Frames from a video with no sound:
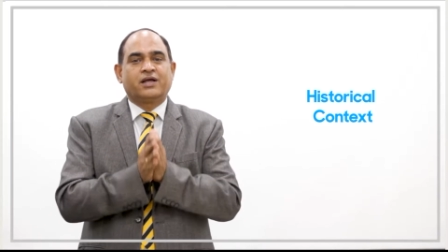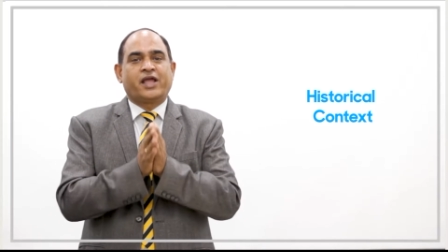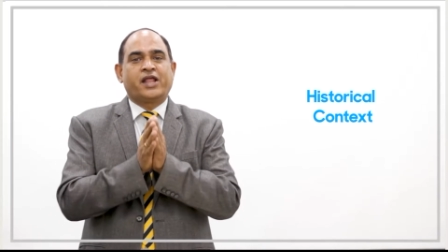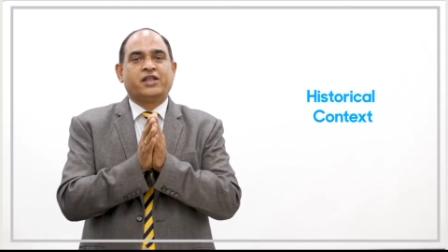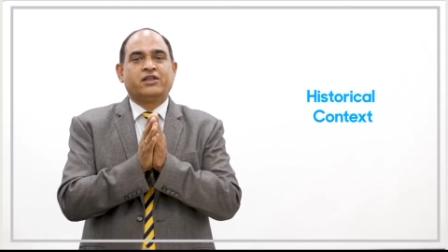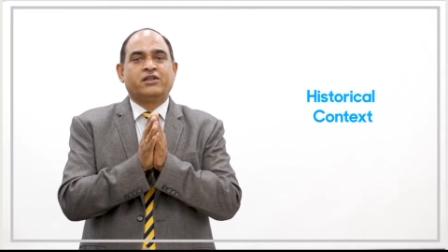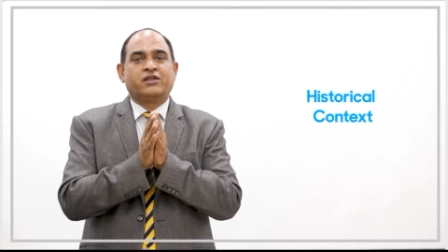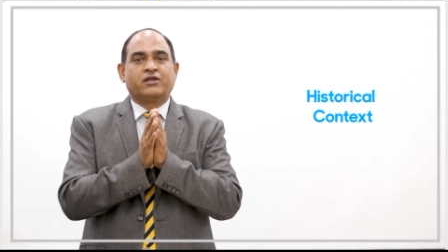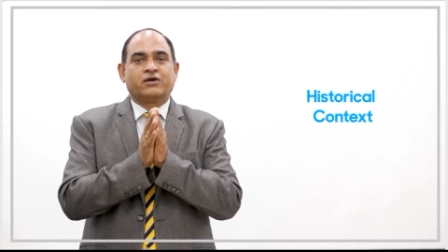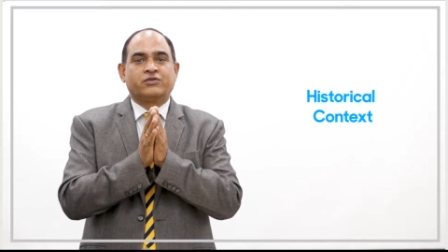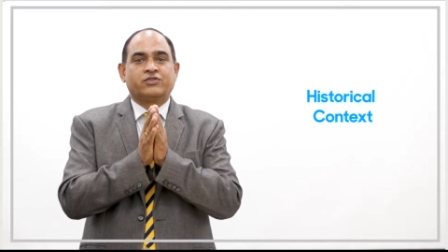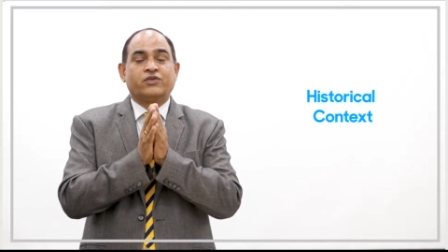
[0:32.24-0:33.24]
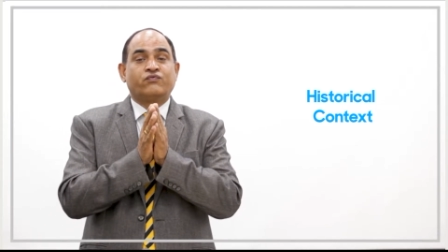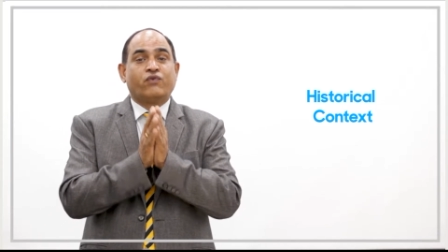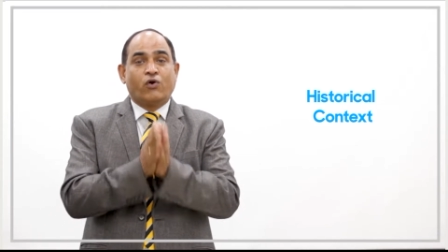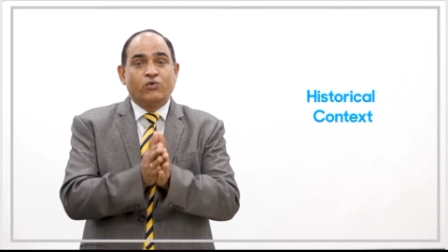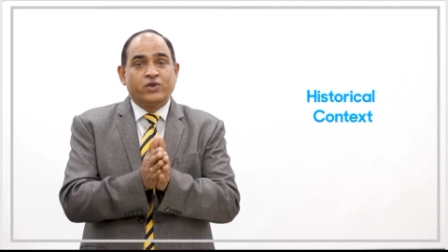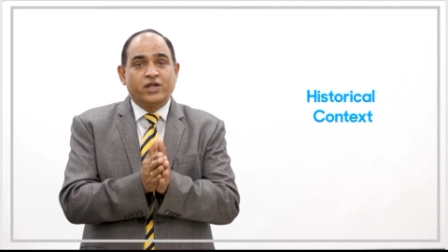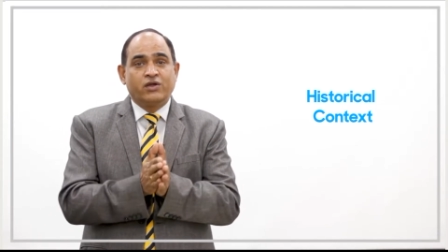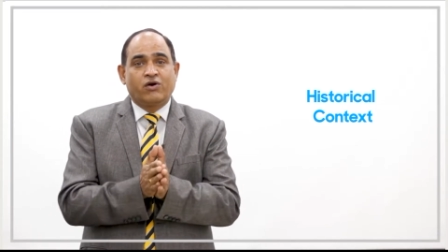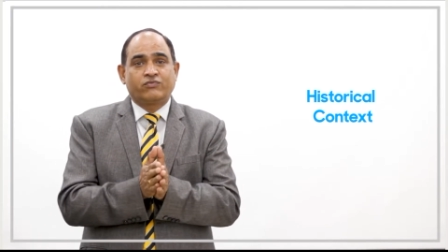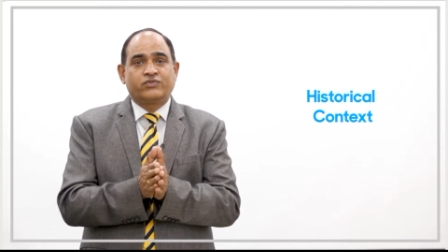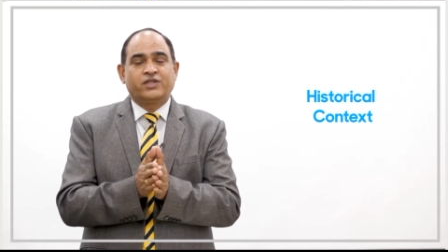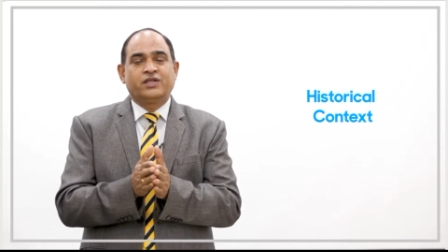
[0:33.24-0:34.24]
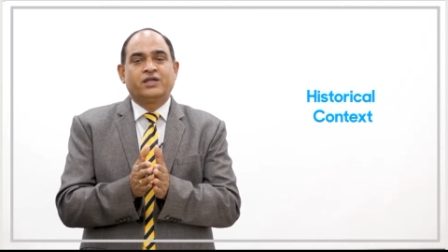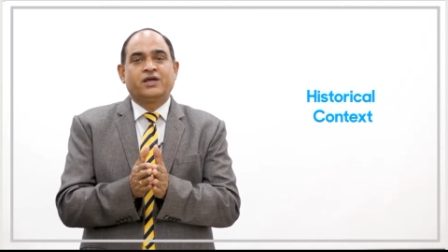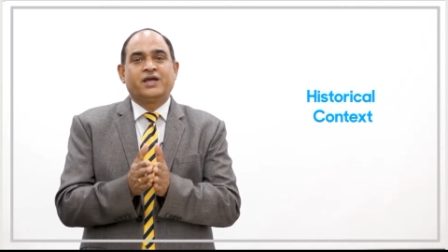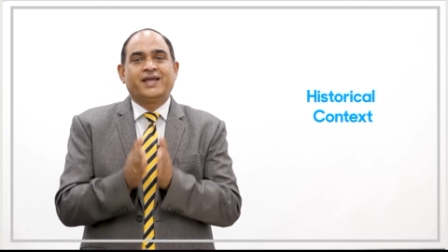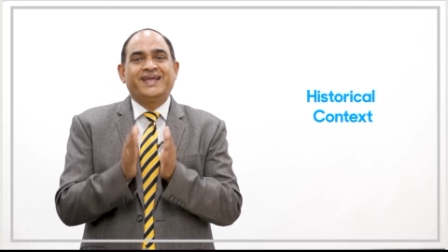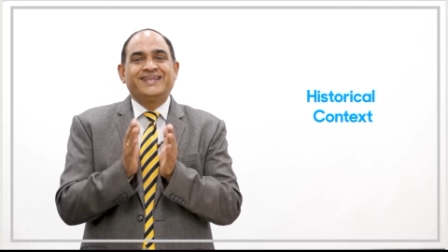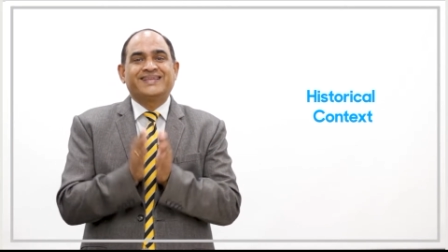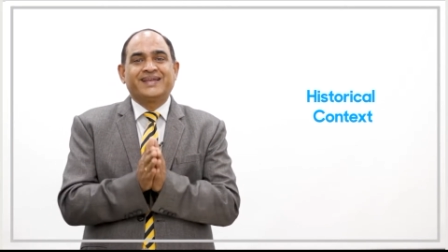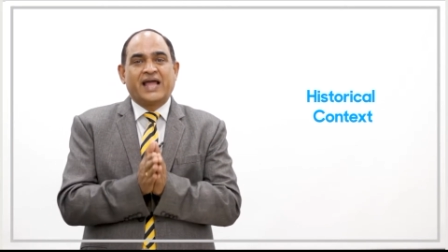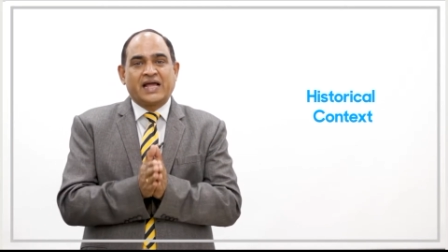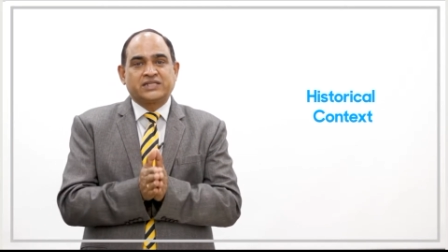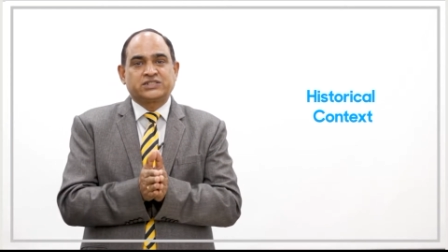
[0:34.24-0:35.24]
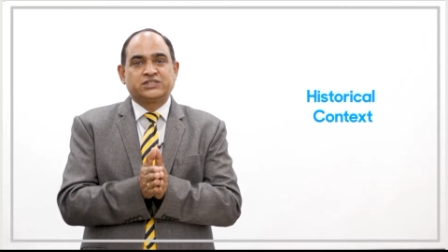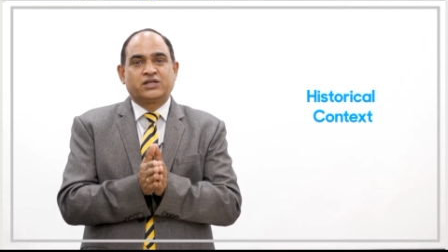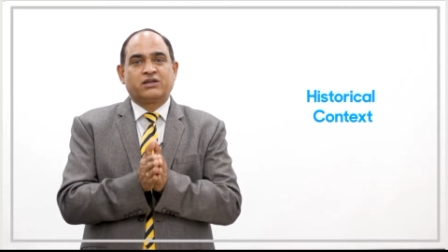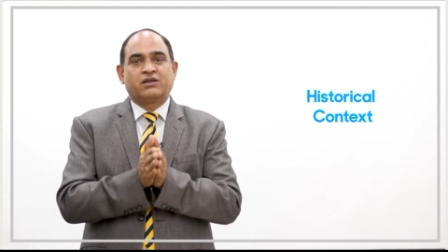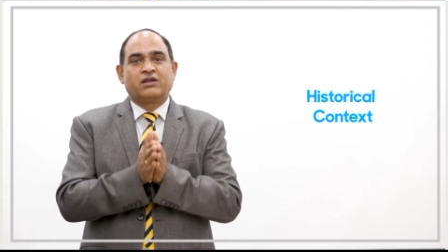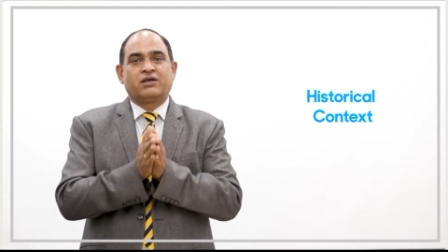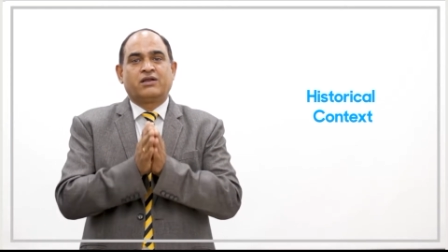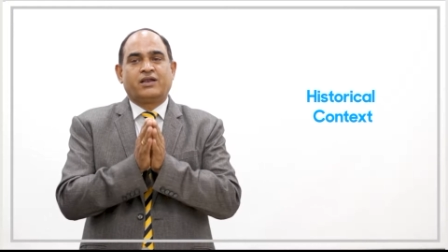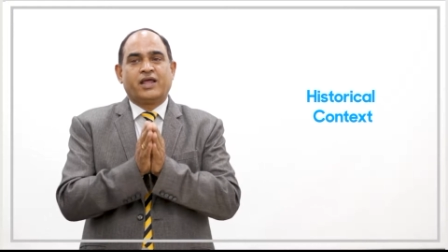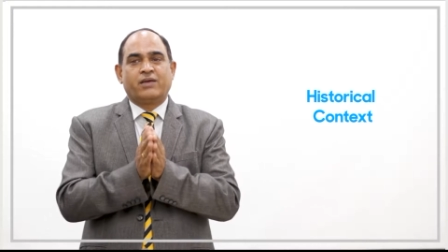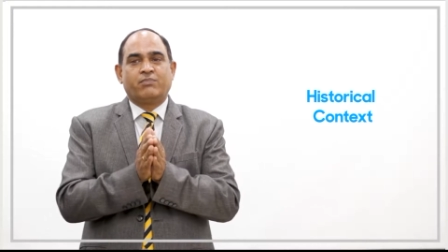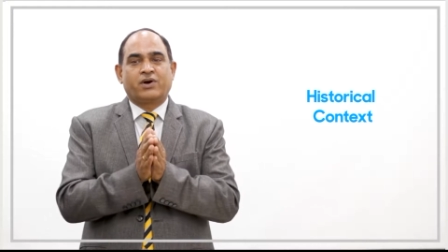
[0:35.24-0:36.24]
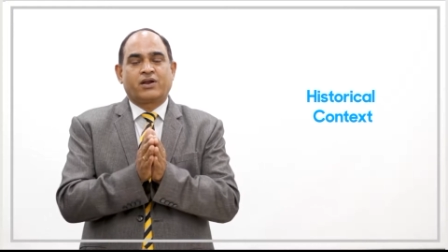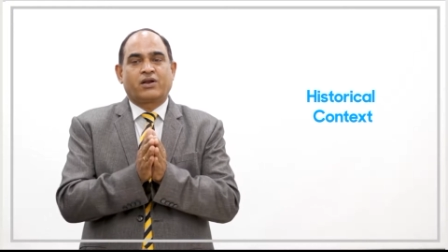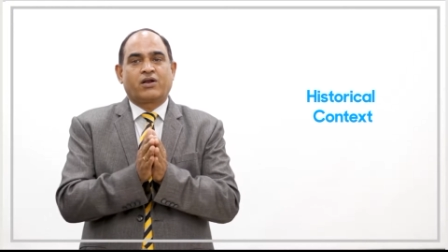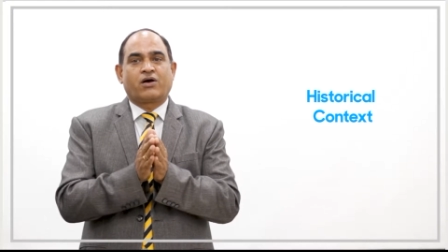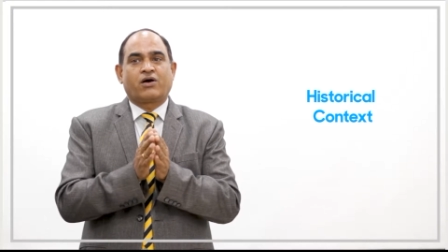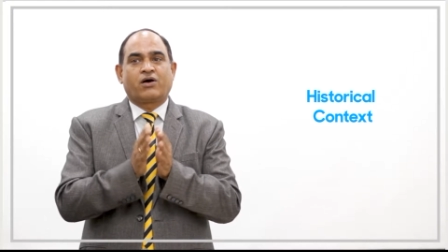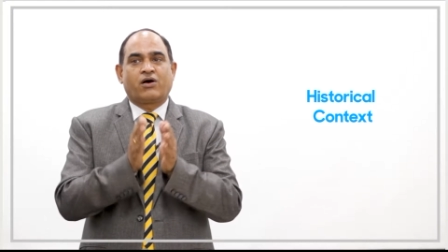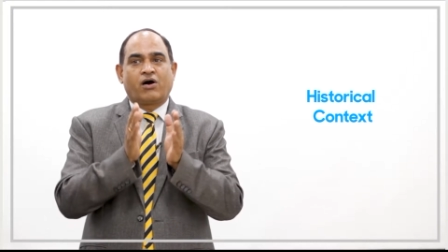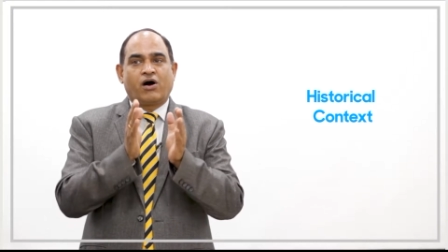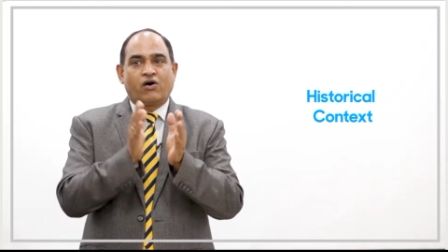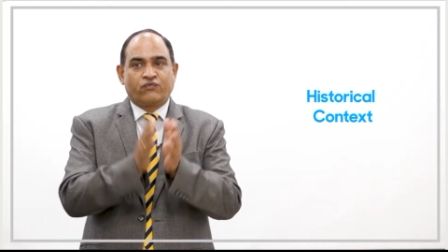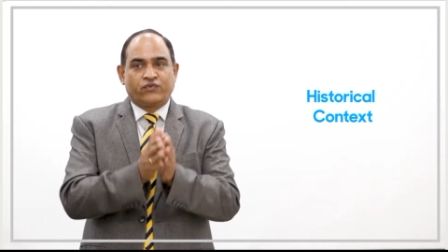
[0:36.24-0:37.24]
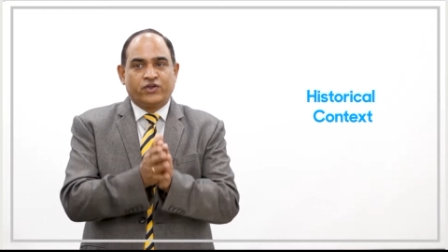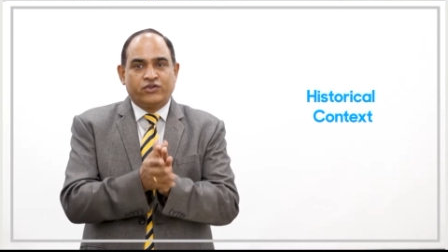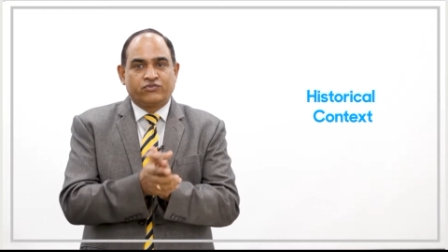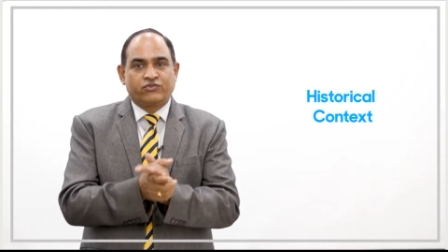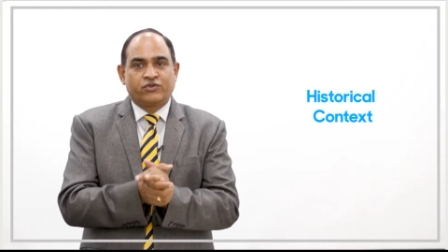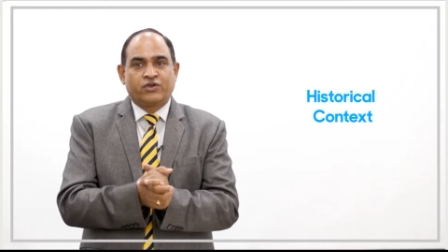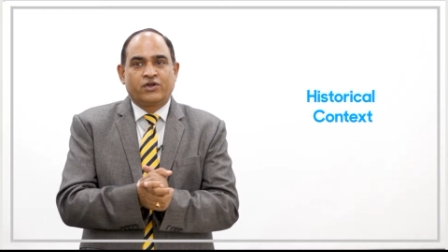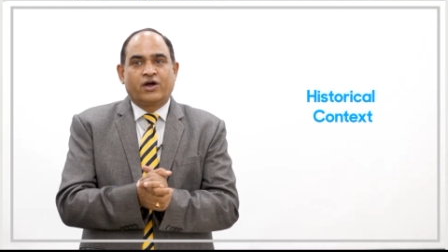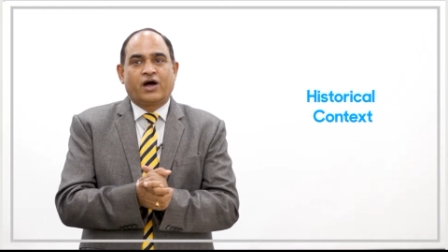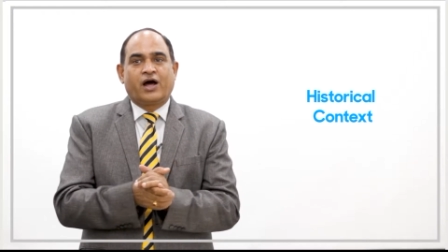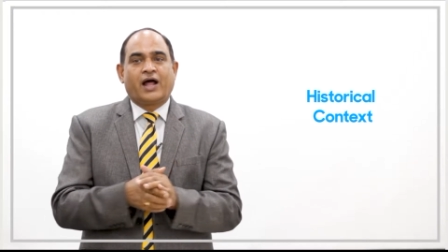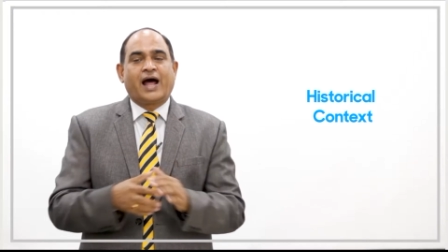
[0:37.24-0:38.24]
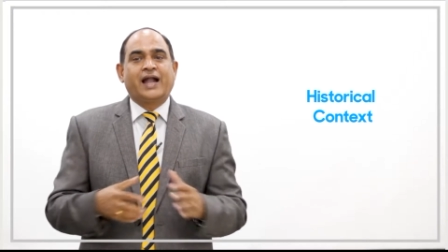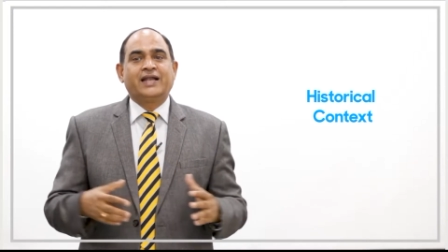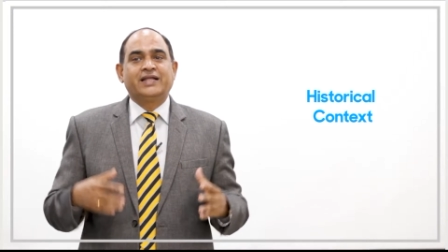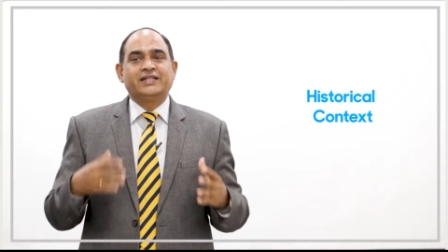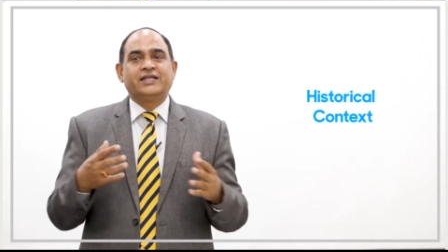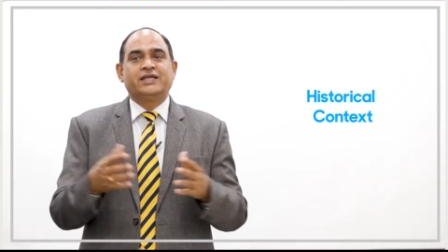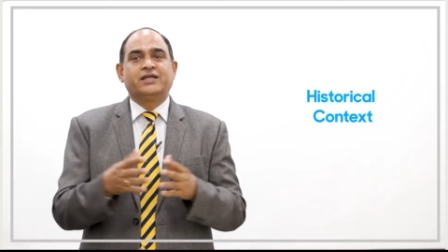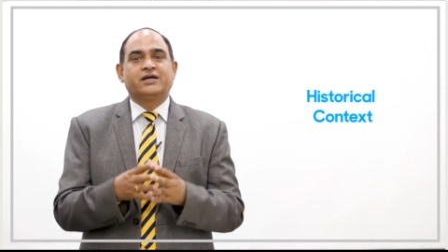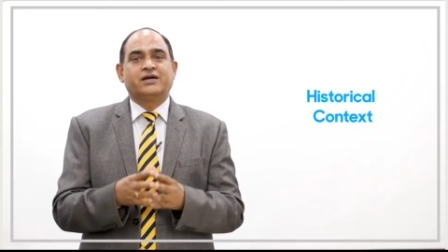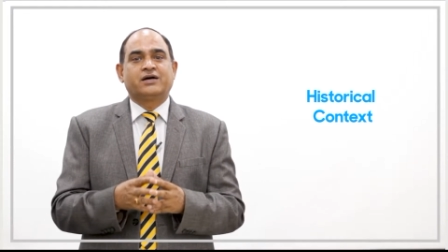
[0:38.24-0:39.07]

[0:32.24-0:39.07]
in the founding of the International Labour Office under the